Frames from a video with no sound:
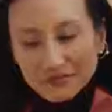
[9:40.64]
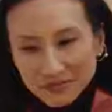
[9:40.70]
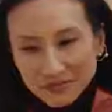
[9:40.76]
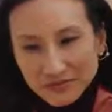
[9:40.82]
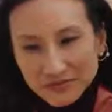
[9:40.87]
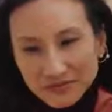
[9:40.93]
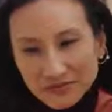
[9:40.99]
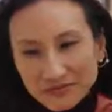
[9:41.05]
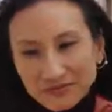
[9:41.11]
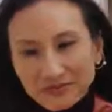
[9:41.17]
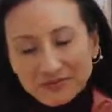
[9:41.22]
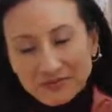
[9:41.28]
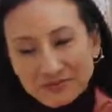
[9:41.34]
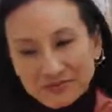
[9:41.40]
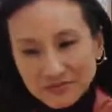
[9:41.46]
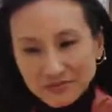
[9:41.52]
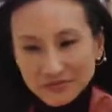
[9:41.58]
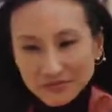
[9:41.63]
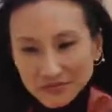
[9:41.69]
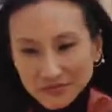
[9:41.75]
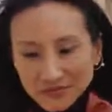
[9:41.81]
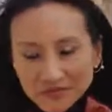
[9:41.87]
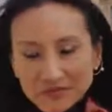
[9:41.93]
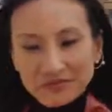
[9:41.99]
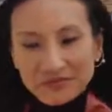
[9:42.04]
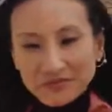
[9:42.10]

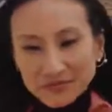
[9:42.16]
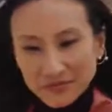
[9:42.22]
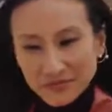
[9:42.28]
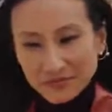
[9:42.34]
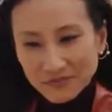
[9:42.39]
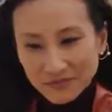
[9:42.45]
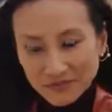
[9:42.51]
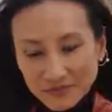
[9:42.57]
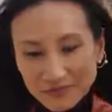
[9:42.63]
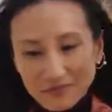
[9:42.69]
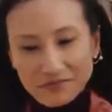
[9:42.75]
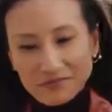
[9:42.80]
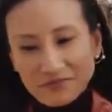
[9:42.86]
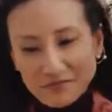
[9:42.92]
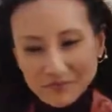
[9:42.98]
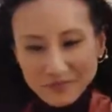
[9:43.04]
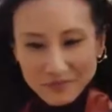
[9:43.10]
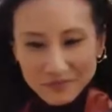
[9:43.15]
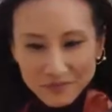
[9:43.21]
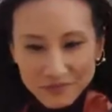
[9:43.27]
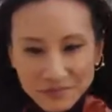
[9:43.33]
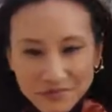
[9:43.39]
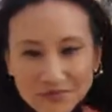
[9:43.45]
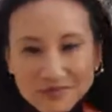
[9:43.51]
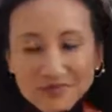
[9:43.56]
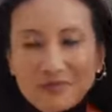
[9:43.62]

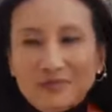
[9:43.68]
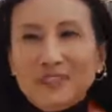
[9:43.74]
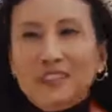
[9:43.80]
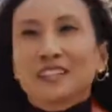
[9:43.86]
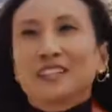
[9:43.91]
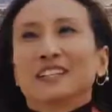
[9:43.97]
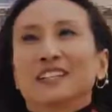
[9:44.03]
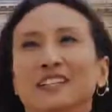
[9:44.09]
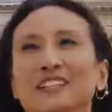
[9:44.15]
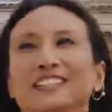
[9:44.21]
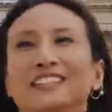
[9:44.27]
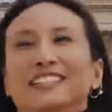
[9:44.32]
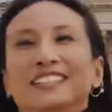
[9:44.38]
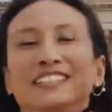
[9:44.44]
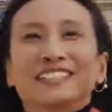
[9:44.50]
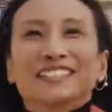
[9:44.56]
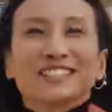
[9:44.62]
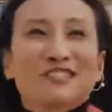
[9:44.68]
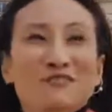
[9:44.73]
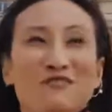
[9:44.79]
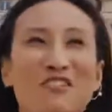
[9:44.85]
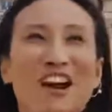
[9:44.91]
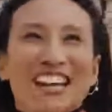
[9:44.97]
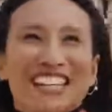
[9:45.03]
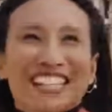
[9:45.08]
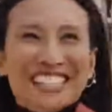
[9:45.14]

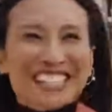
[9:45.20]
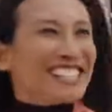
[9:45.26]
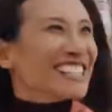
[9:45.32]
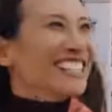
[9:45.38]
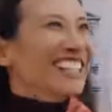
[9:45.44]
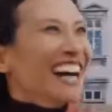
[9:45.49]
The person shown says nothing.